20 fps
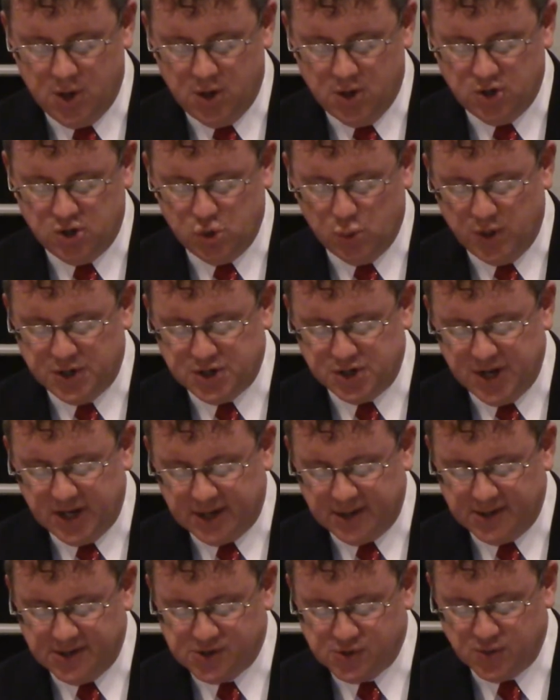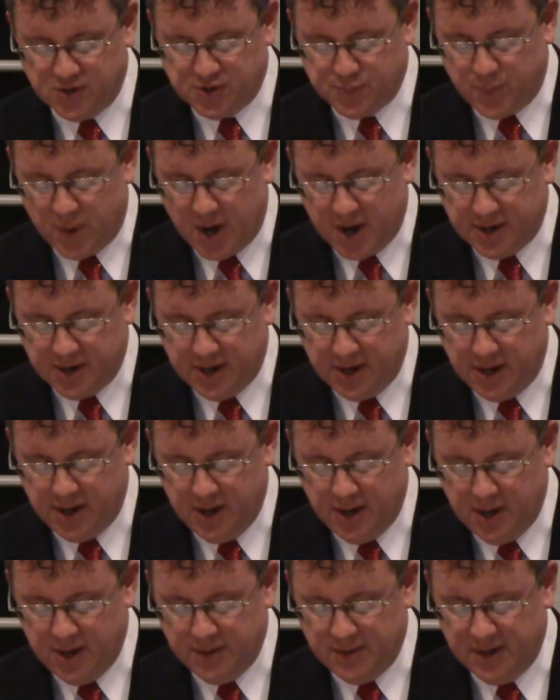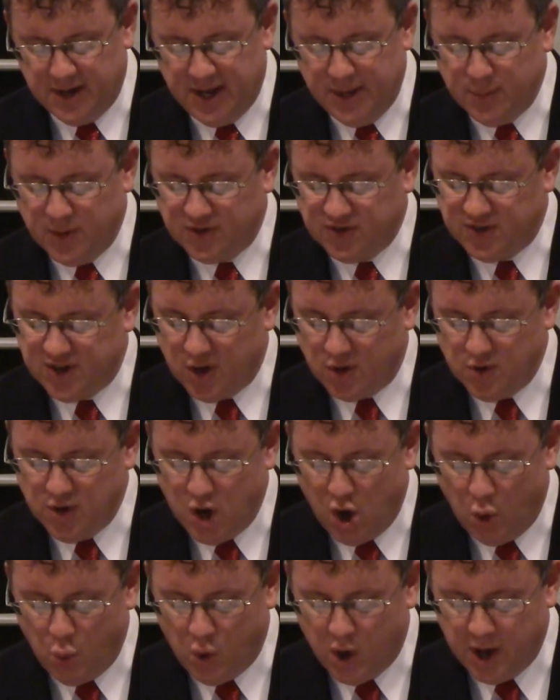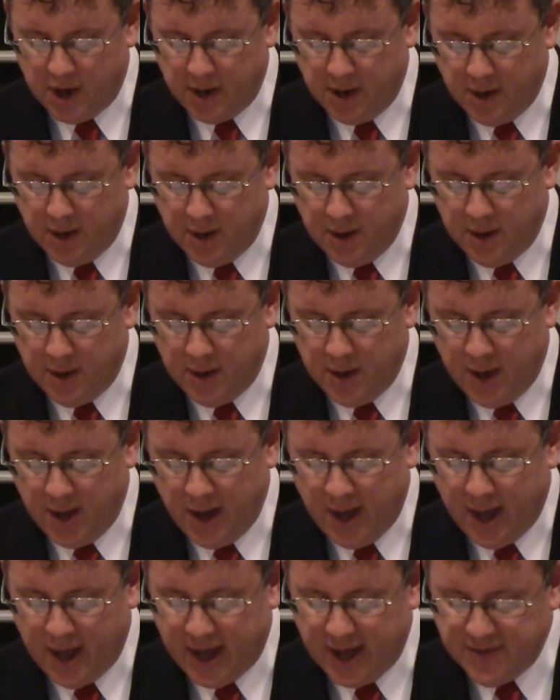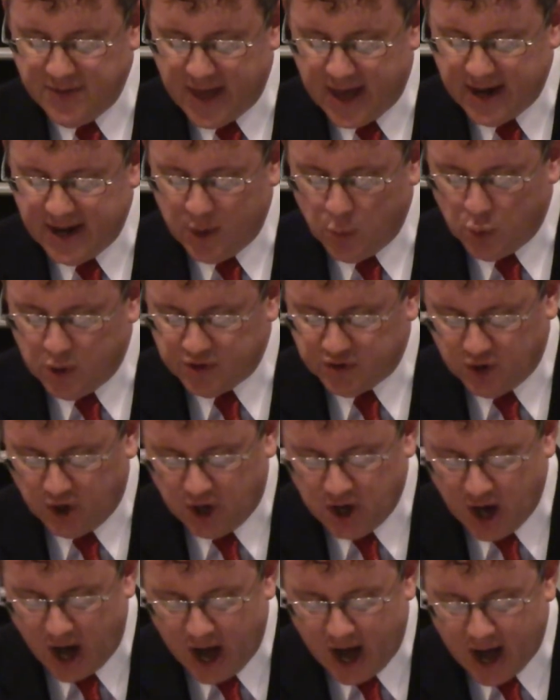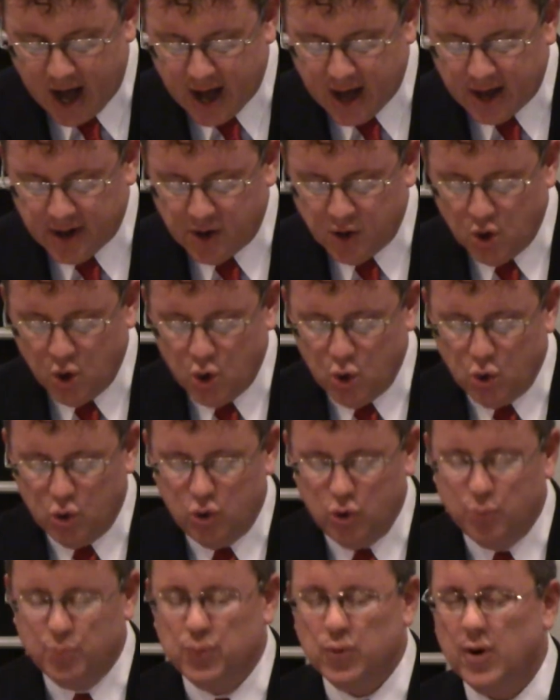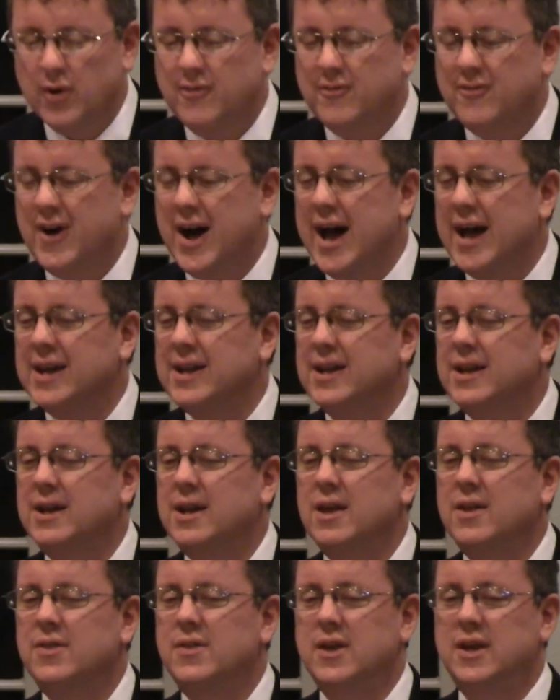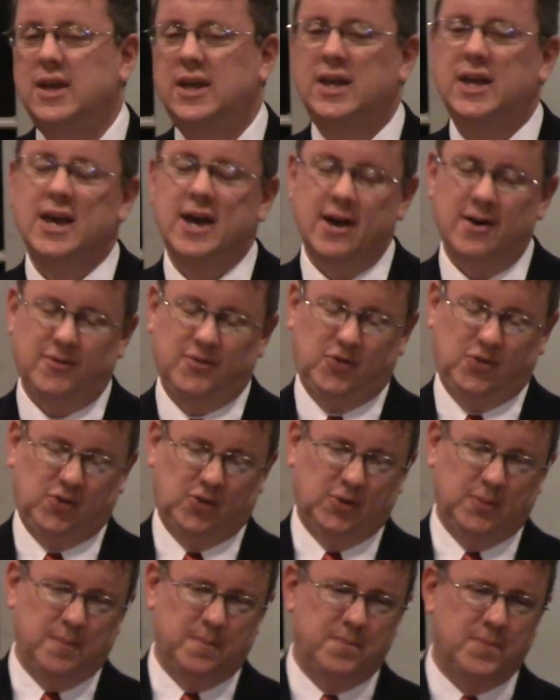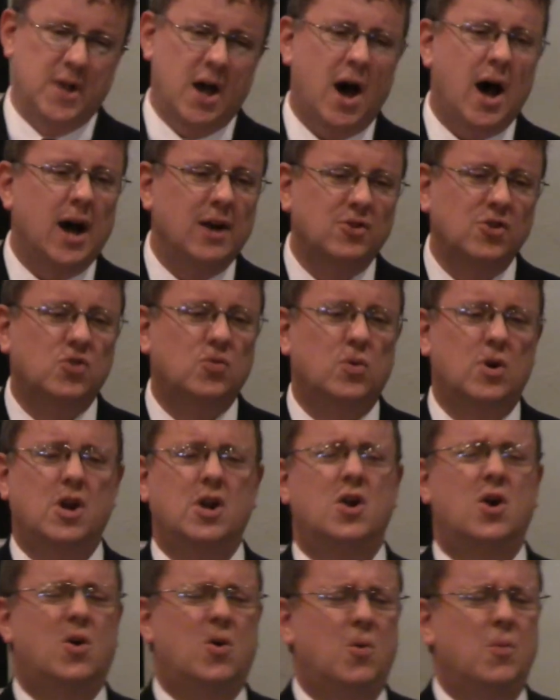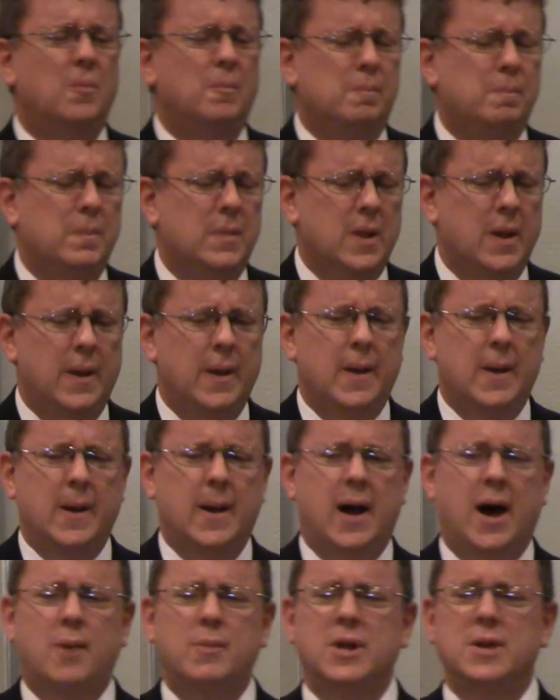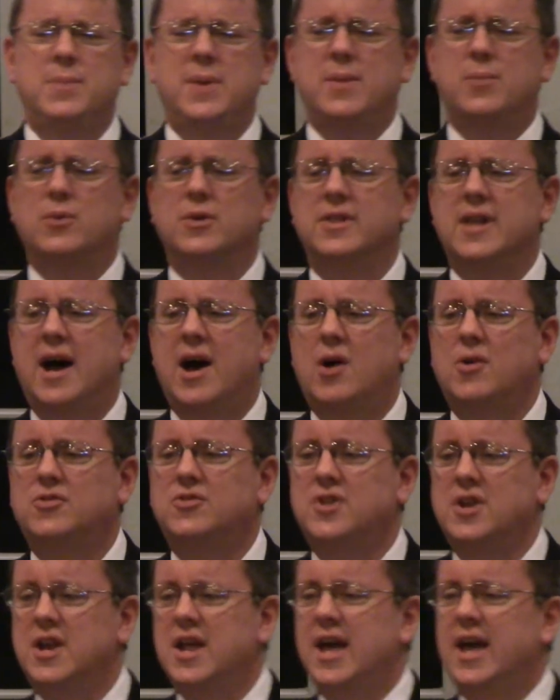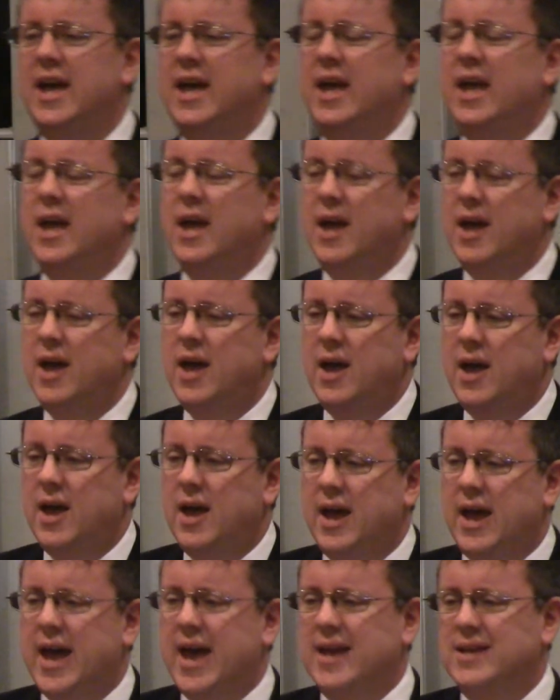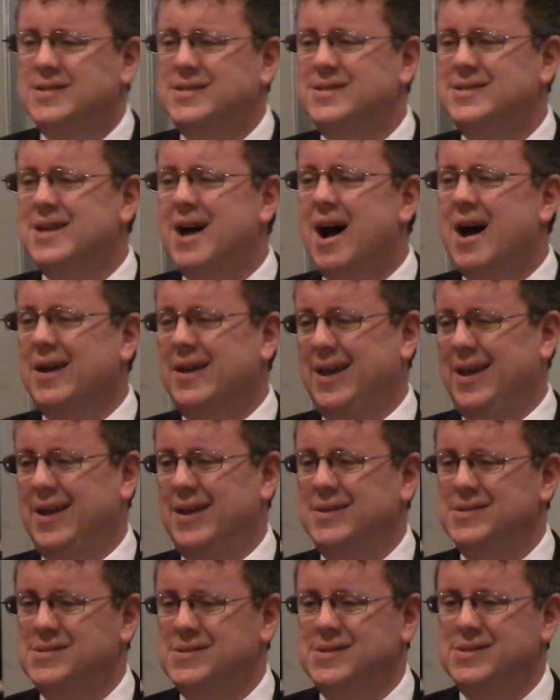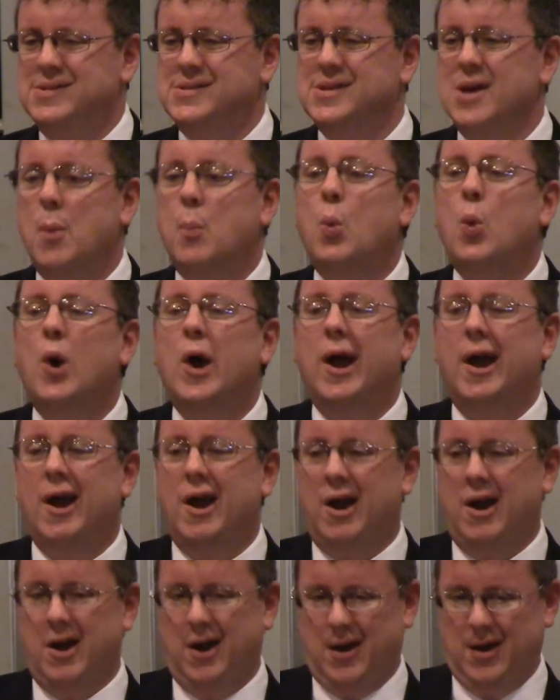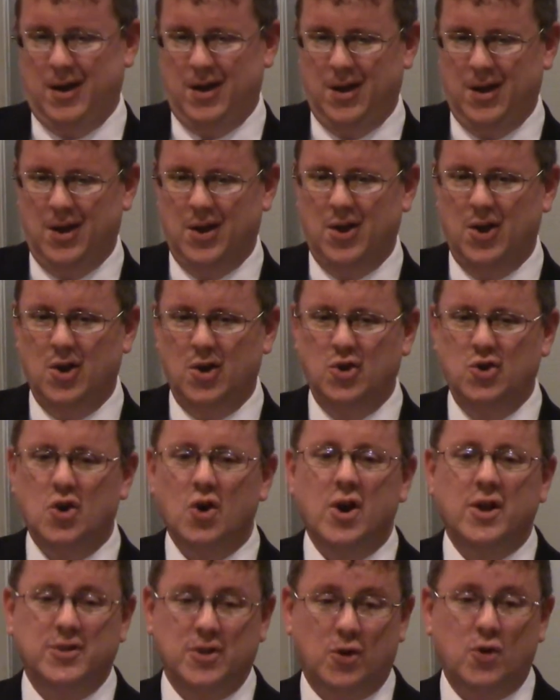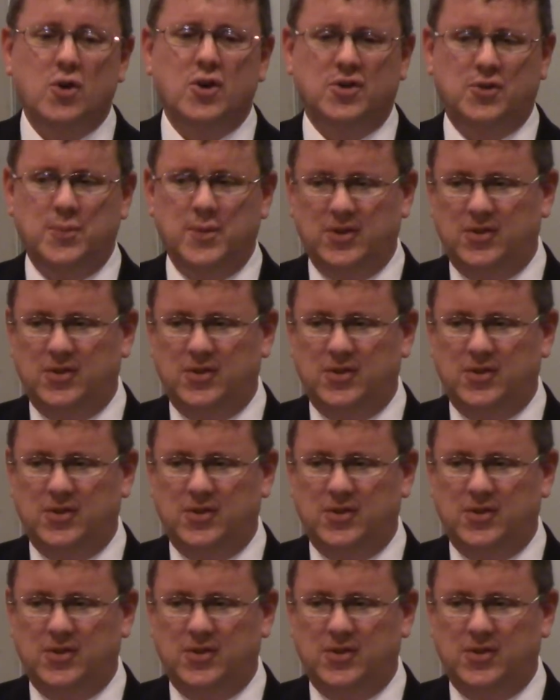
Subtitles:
To which Nicholas responded that he must tell no one and that it was God who'd provided the gifts. Now, I just want to know, How many people in the house today hang stockings somewhere during the Christmas